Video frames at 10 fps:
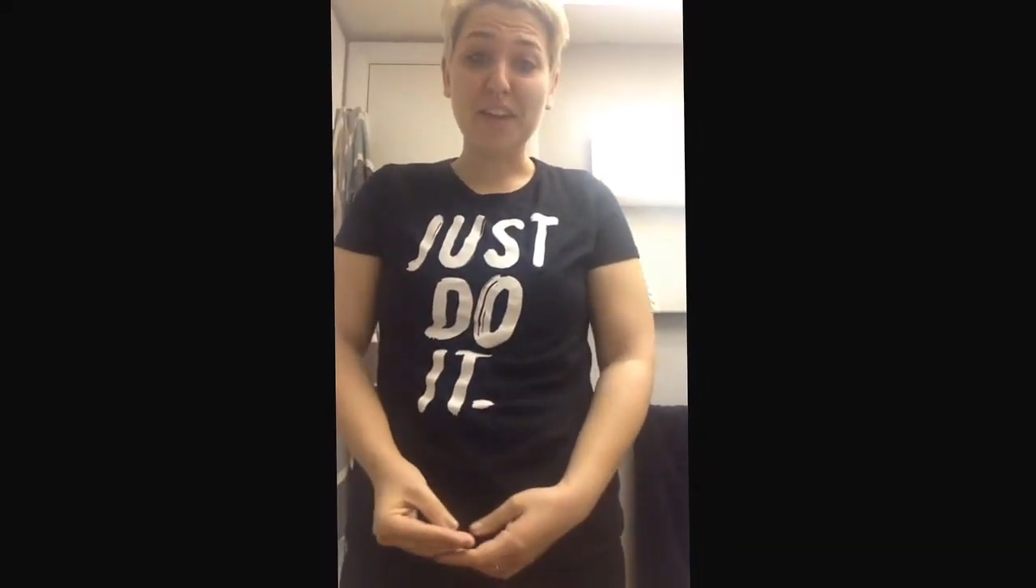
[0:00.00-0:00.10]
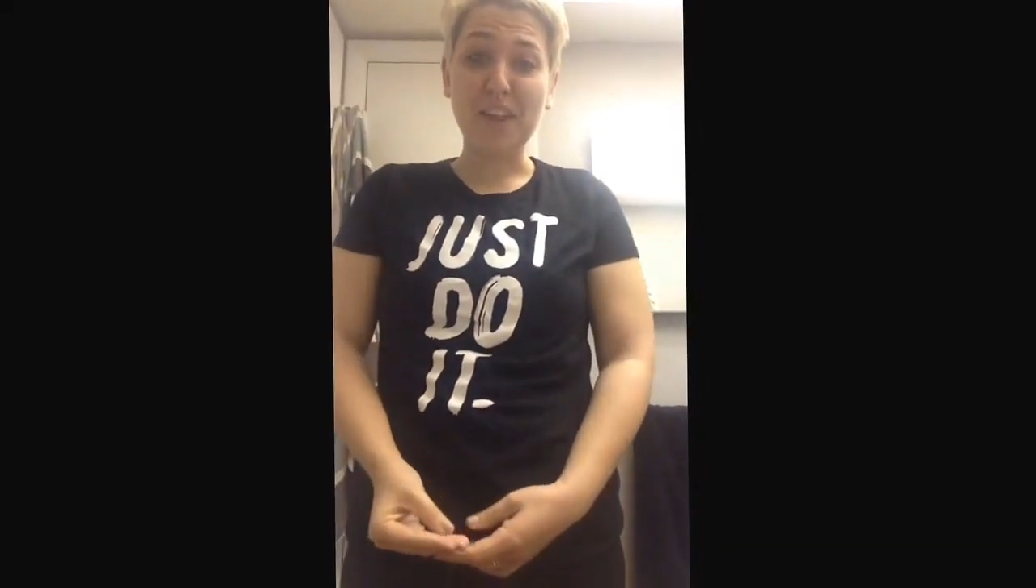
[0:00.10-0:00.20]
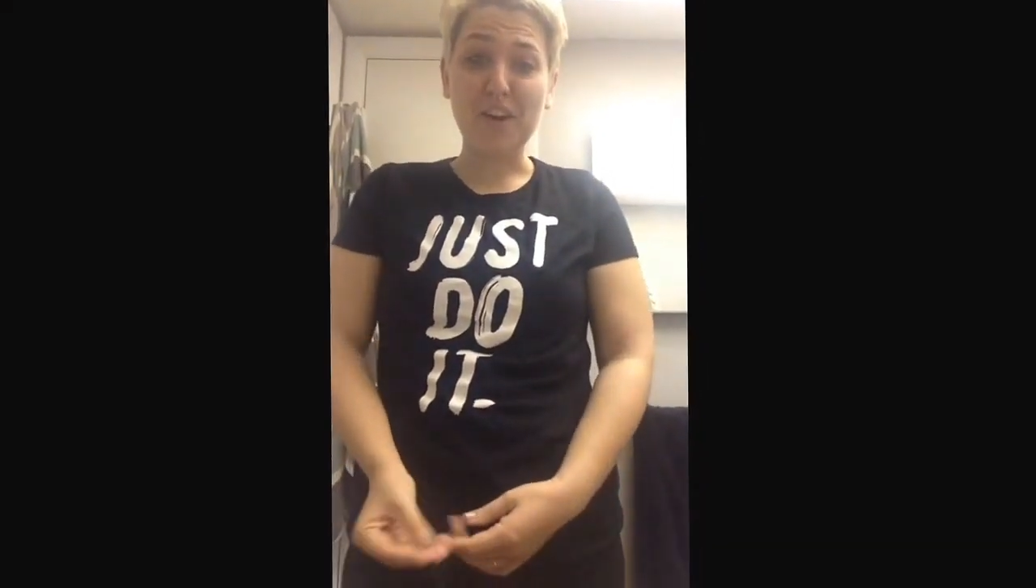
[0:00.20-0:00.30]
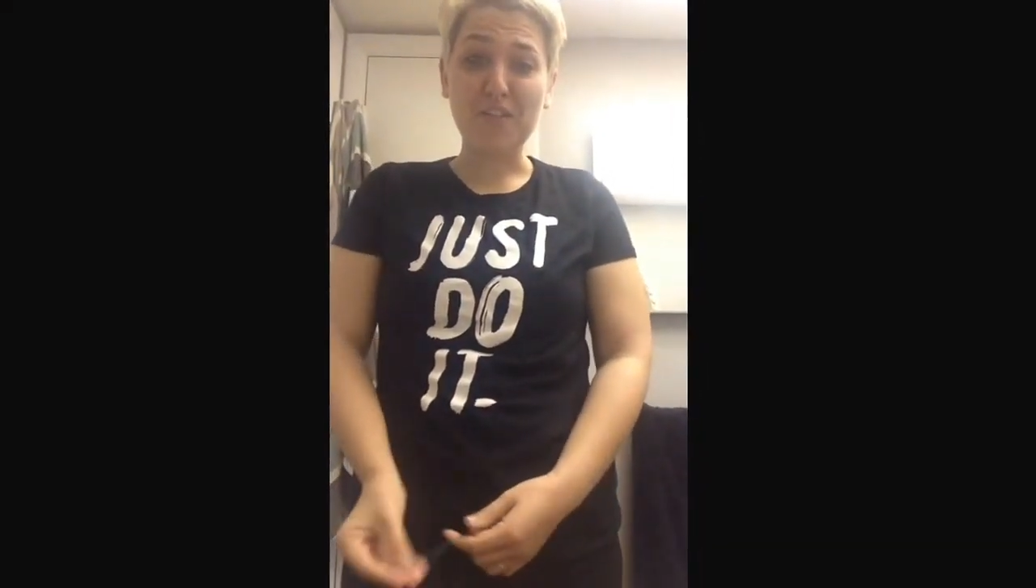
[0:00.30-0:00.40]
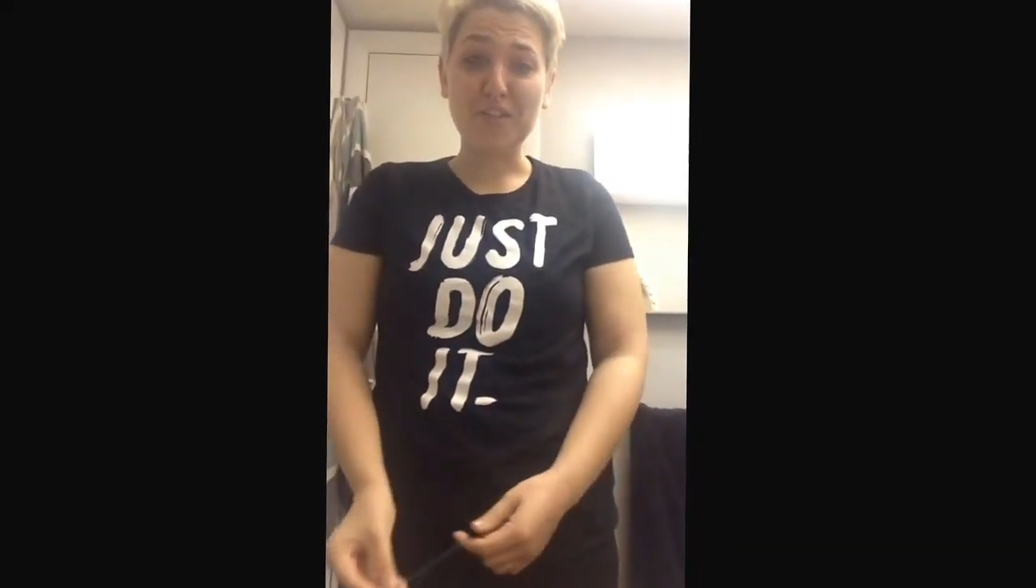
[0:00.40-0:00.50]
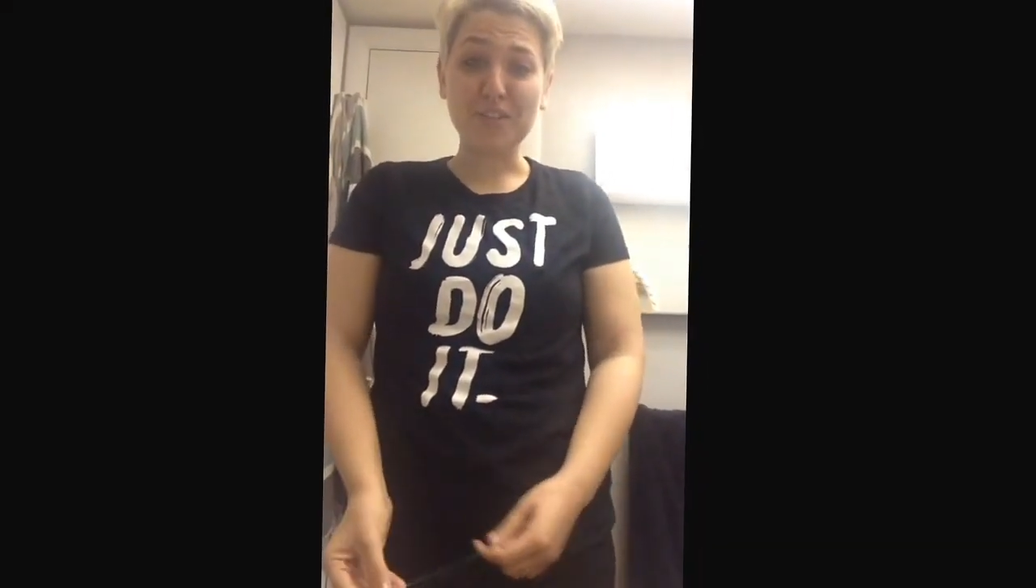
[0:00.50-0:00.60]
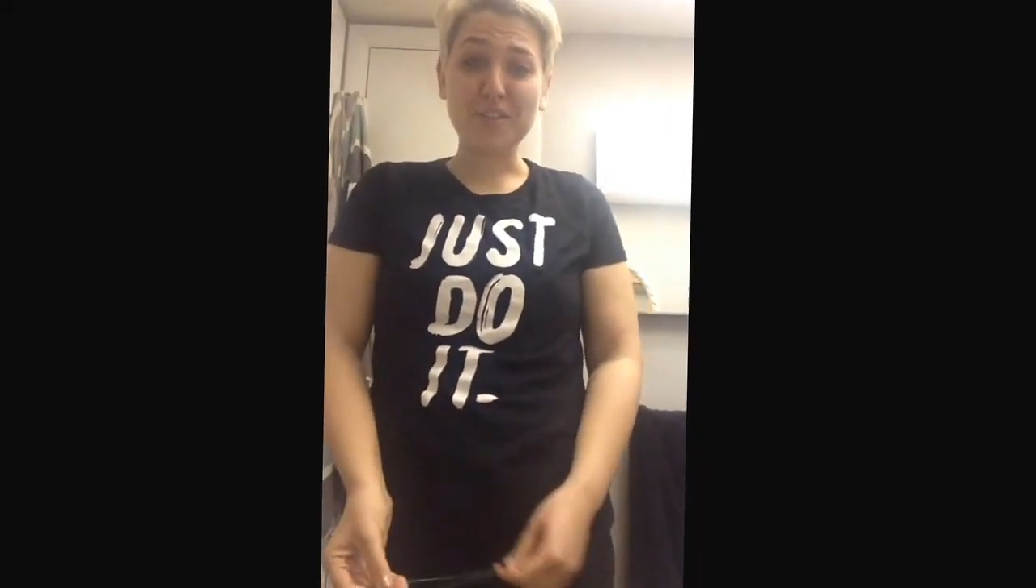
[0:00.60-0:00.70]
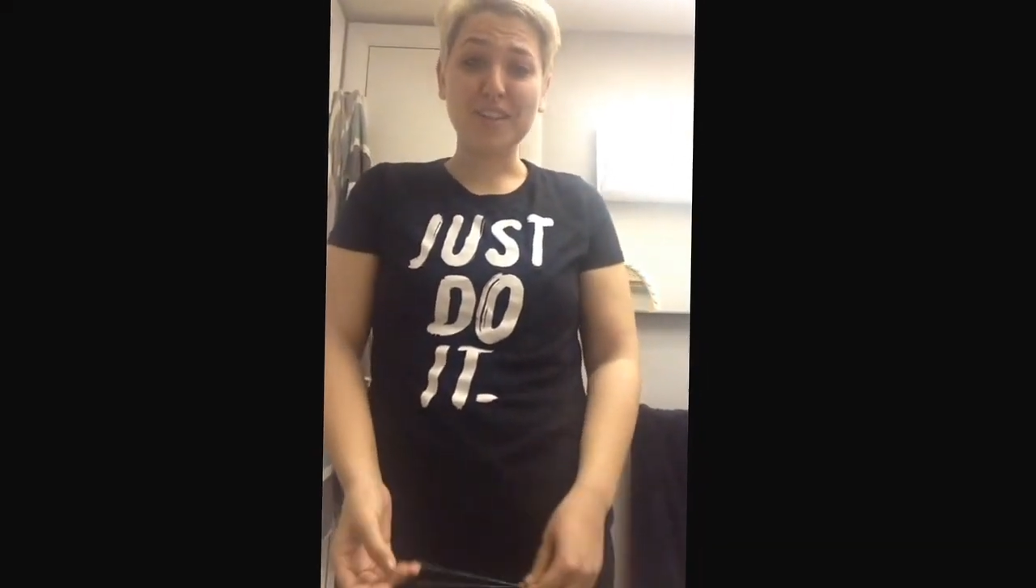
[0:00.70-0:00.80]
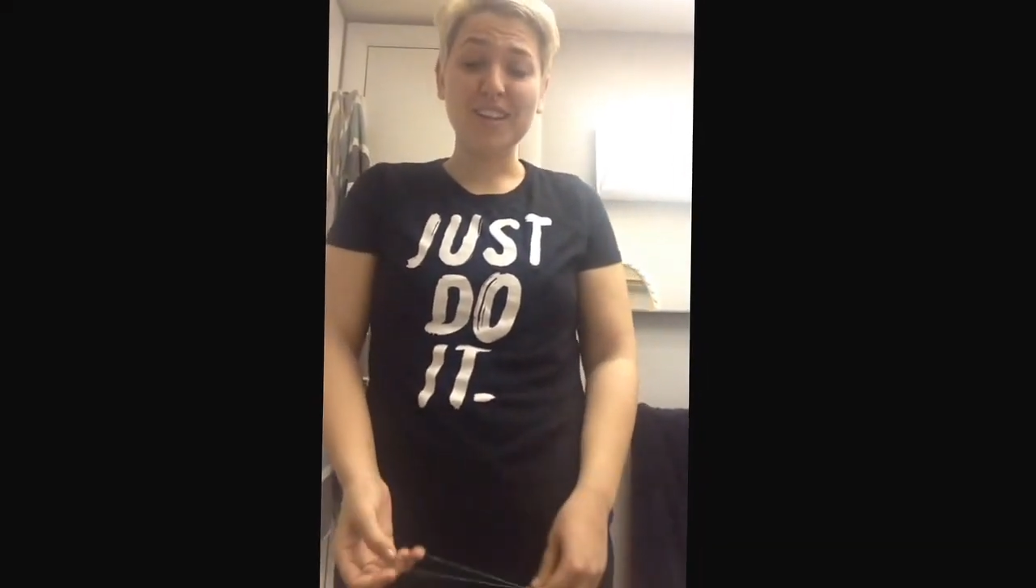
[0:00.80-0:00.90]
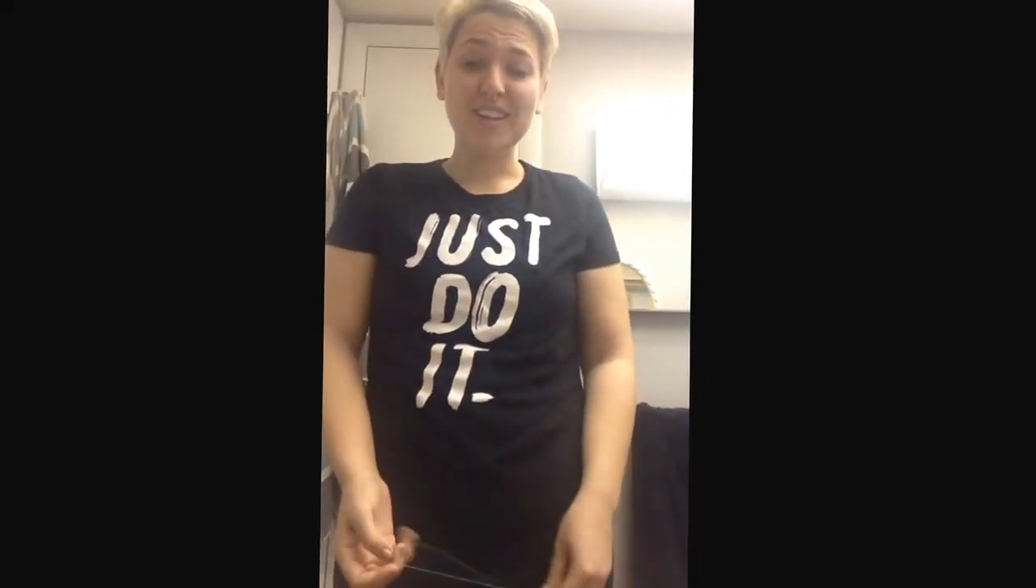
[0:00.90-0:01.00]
the awful